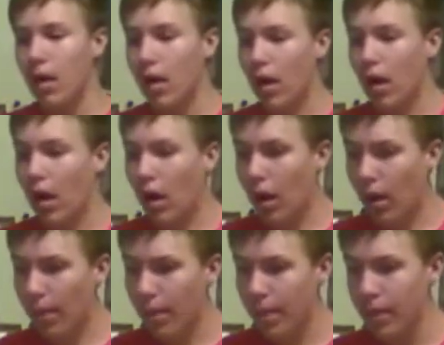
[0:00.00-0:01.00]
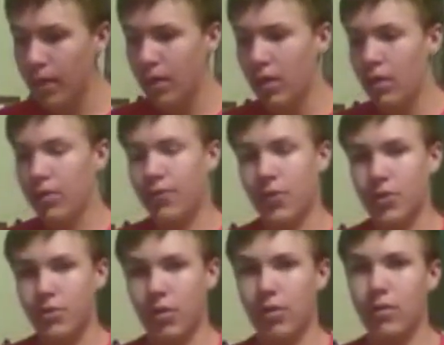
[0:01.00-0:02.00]
The
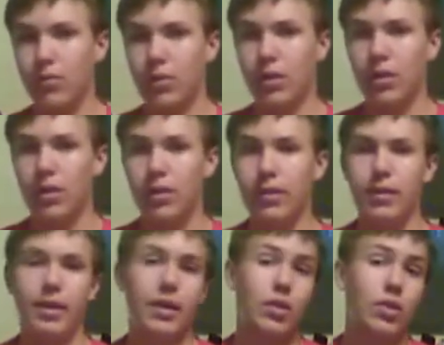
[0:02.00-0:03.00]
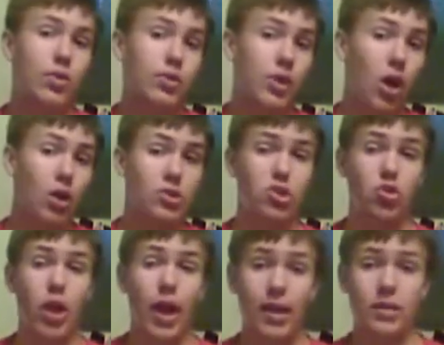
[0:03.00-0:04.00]
first one will include cars and
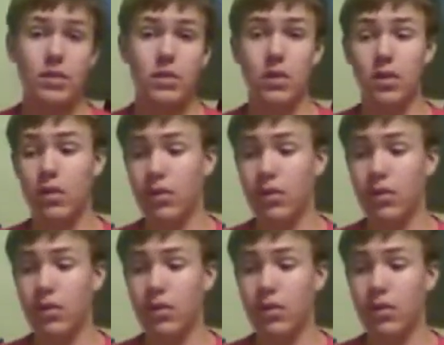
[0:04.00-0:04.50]
tracks,